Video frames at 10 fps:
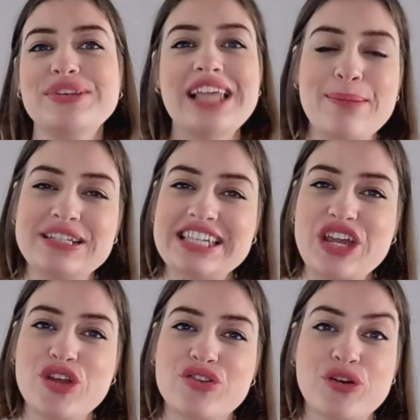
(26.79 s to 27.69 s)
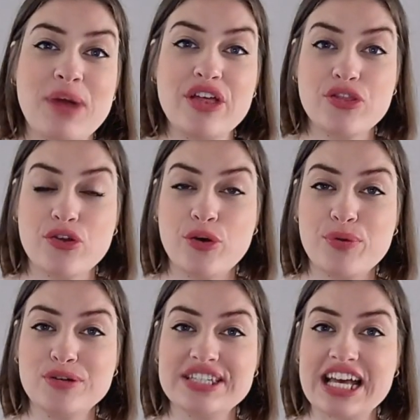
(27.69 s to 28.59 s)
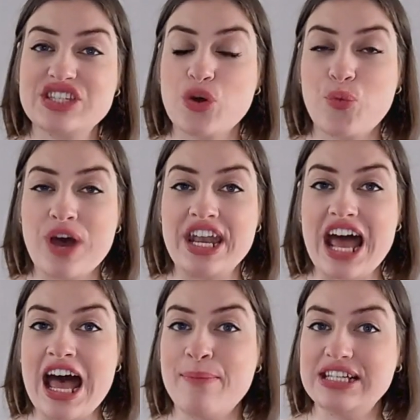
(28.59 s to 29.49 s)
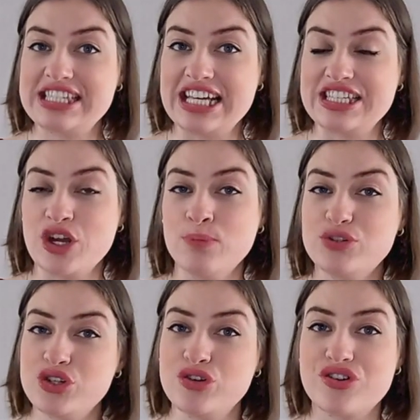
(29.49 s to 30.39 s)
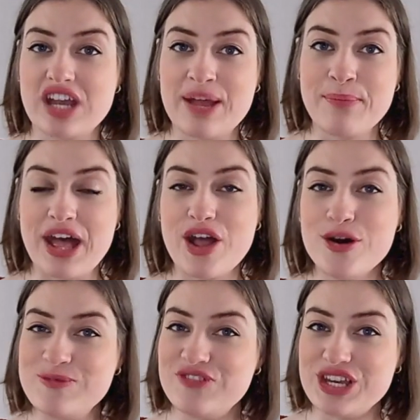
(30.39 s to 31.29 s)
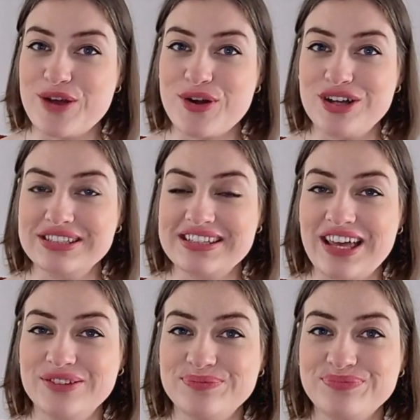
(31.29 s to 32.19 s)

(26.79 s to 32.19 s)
let me take you through my thought process when I'm setting up to create my own video content.